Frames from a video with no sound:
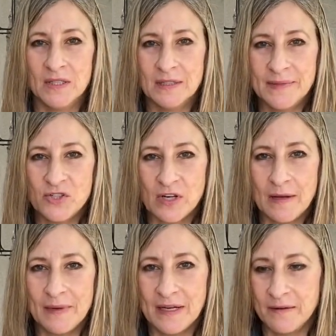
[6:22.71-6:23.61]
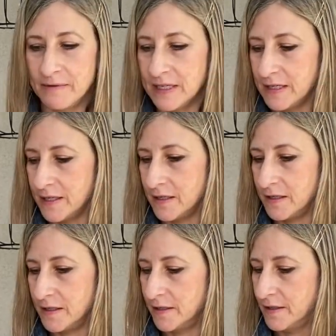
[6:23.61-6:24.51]
Let me try my rig
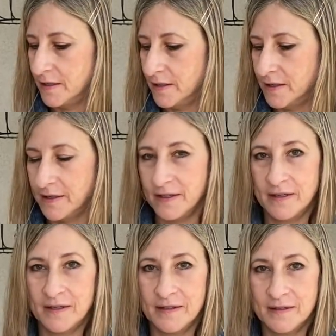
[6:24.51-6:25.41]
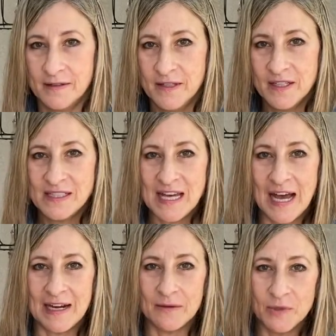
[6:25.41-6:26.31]
here. Look,
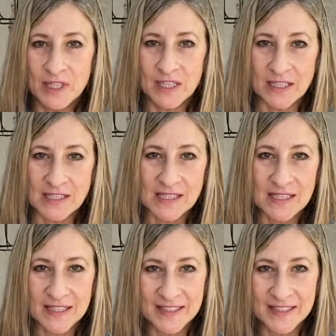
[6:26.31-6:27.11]
Dad, it works.